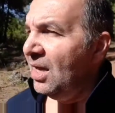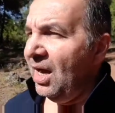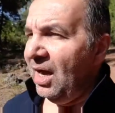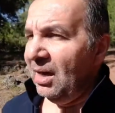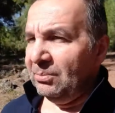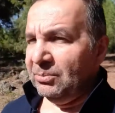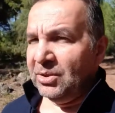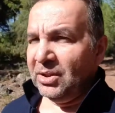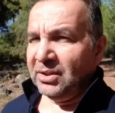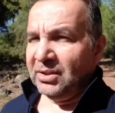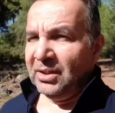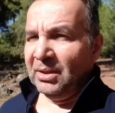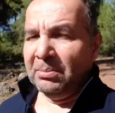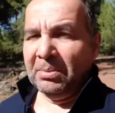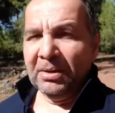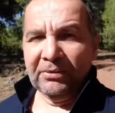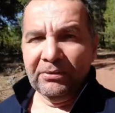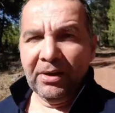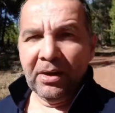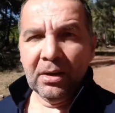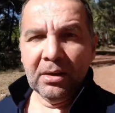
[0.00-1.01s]
I'm just in a
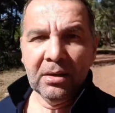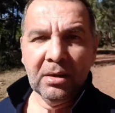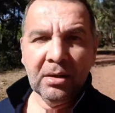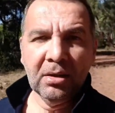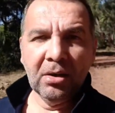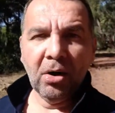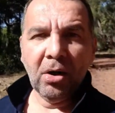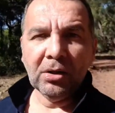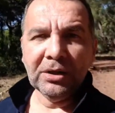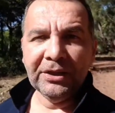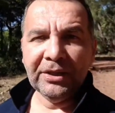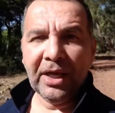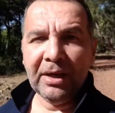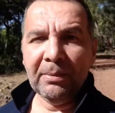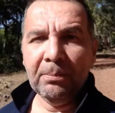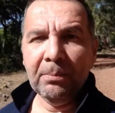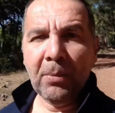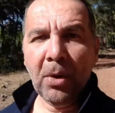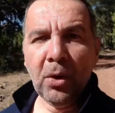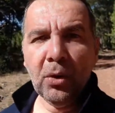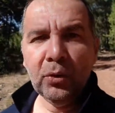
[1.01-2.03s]
bit of a holiday
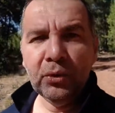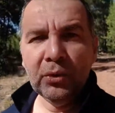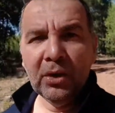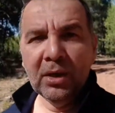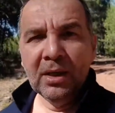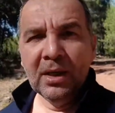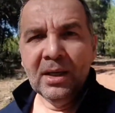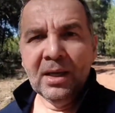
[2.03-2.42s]
mode